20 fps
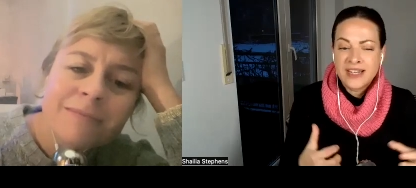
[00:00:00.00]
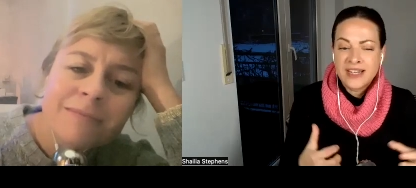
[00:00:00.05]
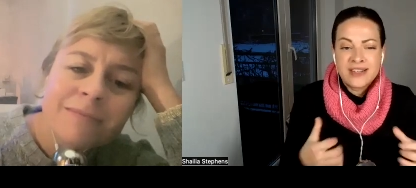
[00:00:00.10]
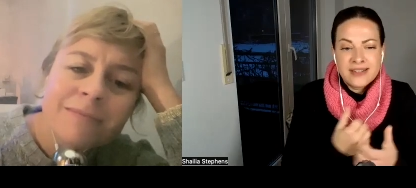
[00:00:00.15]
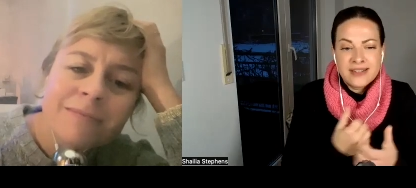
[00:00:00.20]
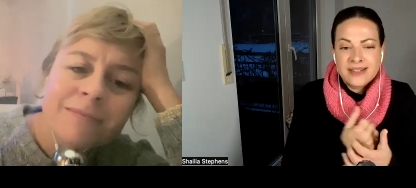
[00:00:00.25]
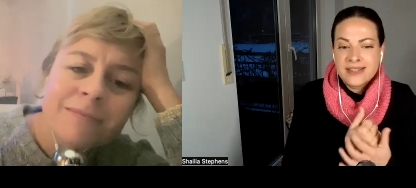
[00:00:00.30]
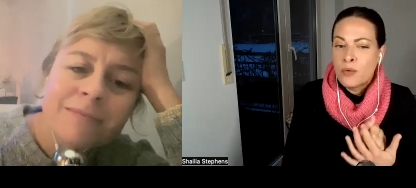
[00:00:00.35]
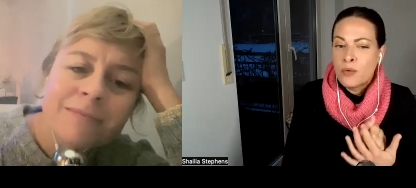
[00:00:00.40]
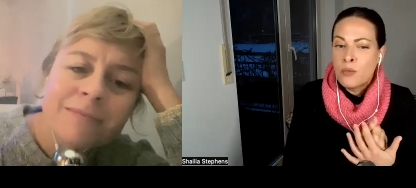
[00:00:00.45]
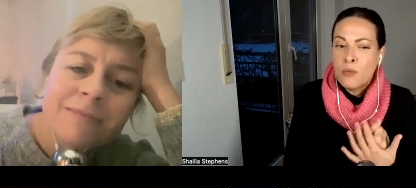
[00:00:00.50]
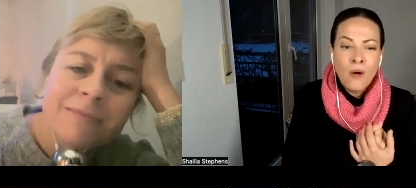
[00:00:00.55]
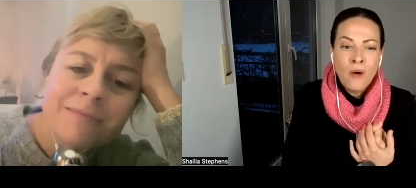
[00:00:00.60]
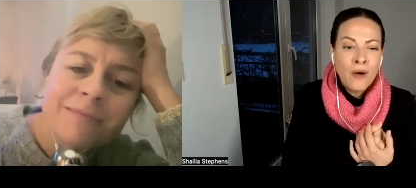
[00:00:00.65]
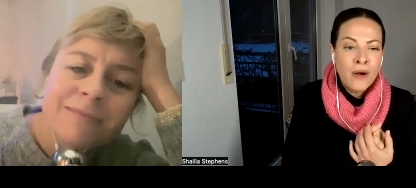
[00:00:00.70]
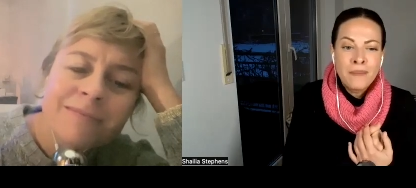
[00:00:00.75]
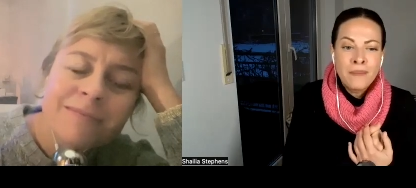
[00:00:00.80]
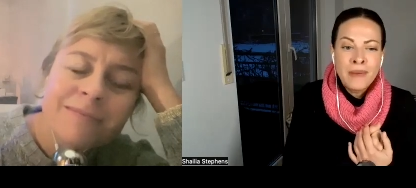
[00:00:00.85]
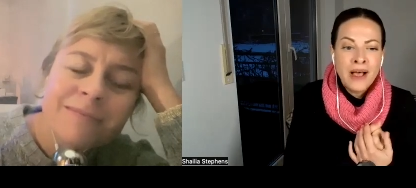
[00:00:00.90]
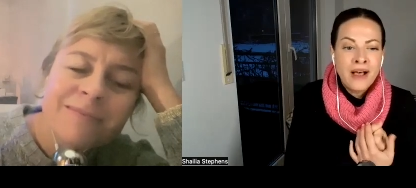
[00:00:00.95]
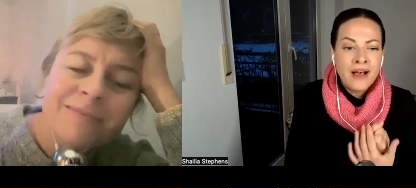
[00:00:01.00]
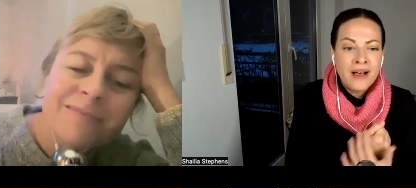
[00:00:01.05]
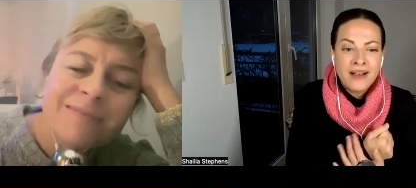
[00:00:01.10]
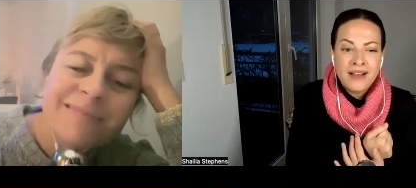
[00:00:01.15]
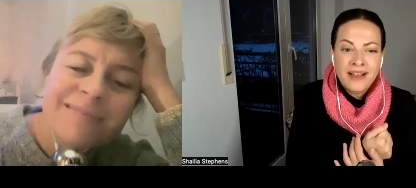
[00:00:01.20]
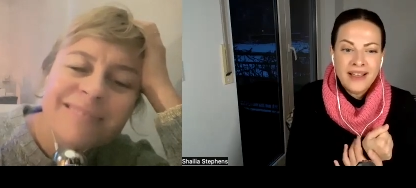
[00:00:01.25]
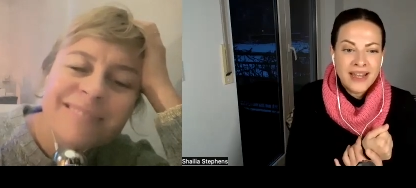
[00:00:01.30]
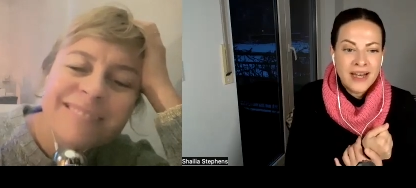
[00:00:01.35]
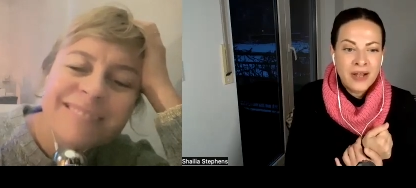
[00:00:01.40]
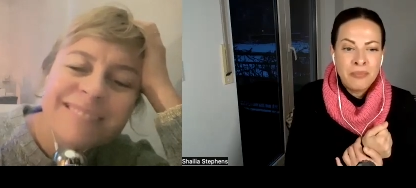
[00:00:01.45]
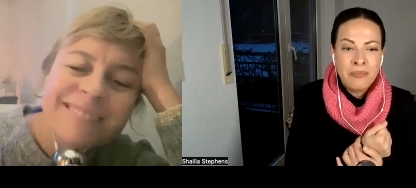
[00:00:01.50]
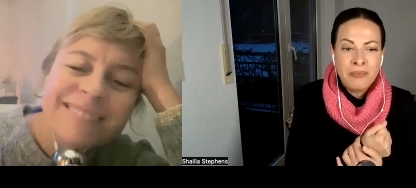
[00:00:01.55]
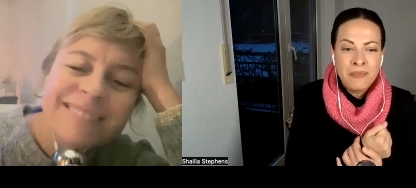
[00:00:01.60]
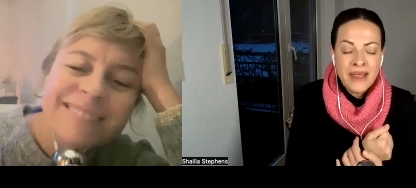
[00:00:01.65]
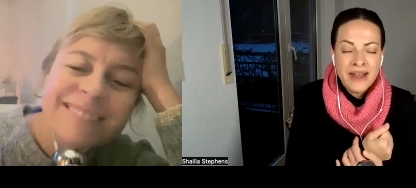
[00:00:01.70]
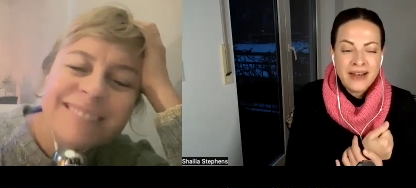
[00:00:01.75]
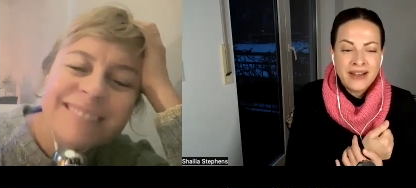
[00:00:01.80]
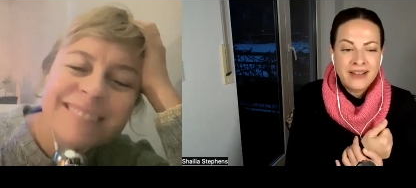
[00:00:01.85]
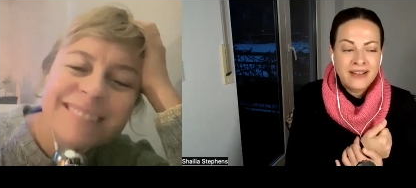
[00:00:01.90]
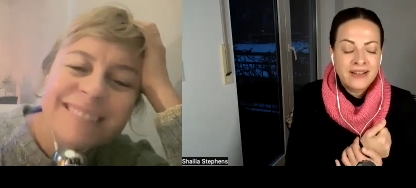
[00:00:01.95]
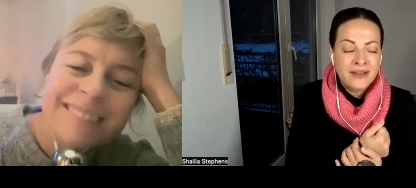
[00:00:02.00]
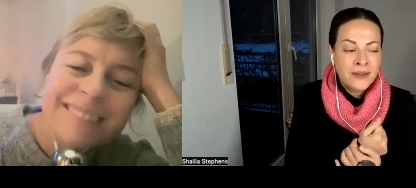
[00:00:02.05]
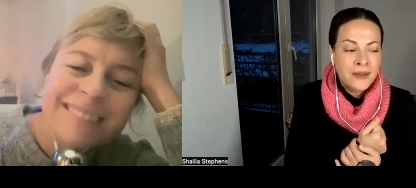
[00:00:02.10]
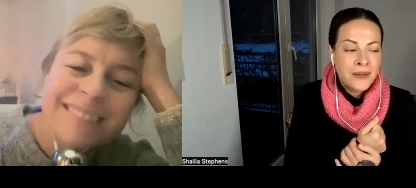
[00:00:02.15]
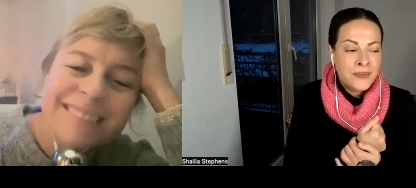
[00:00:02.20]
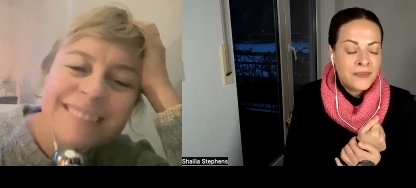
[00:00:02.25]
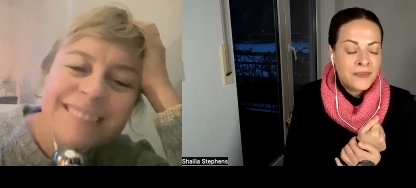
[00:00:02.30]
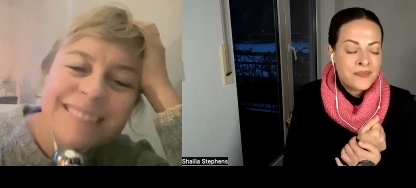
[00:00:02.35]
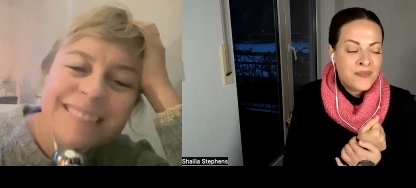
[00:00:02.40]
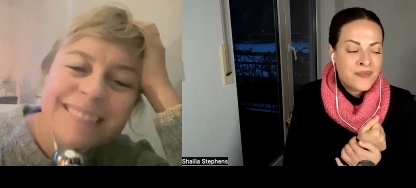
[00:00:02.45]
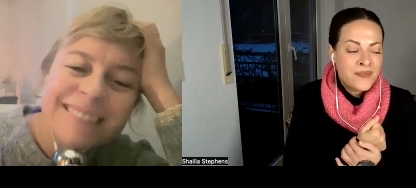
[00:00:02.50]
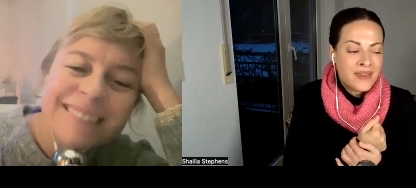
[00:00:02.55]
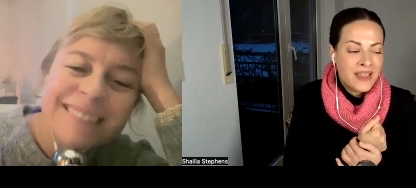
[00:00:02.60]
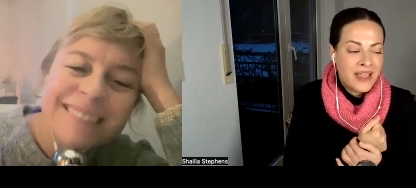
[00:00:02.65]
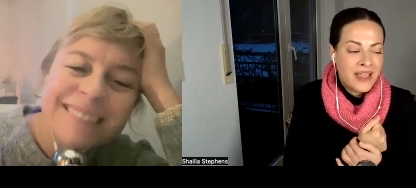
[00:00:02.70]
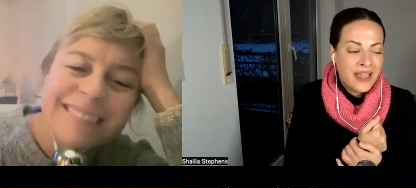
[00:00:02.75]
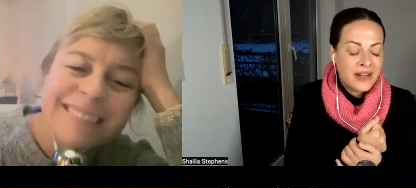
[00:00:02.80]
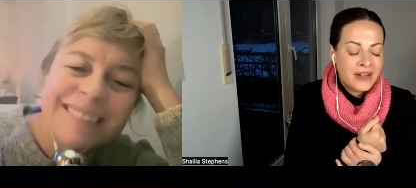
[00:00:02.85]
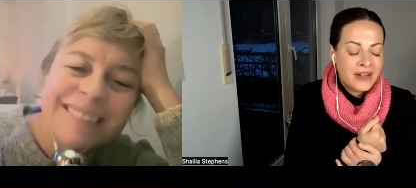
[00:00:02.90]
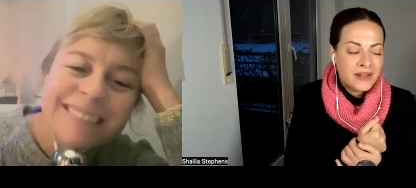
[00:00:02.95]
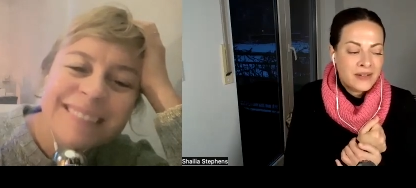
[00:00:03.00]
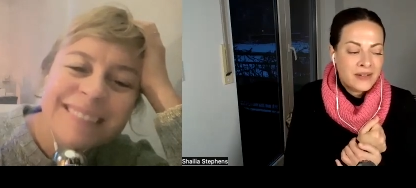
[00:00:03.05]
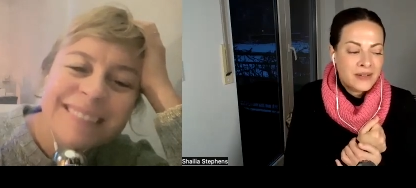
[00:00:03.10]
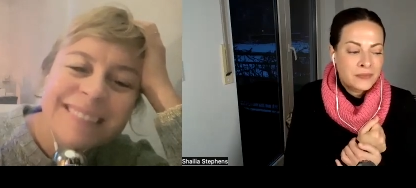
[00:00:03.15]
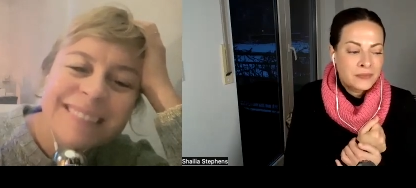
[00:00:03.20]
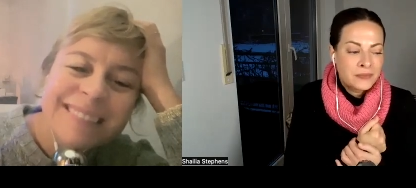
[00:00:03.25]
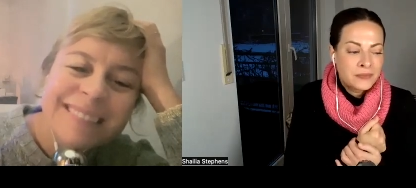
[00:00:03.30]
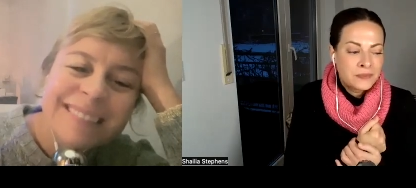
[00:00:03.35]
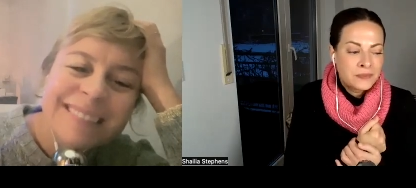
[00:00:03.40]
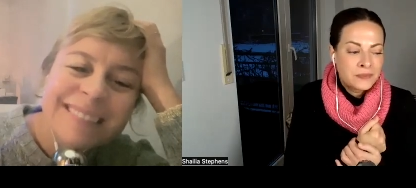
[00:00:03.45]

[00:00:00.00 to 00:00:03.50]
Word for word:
Speaker 1: like just a warm hug and a, mm-hmm. and a, and a,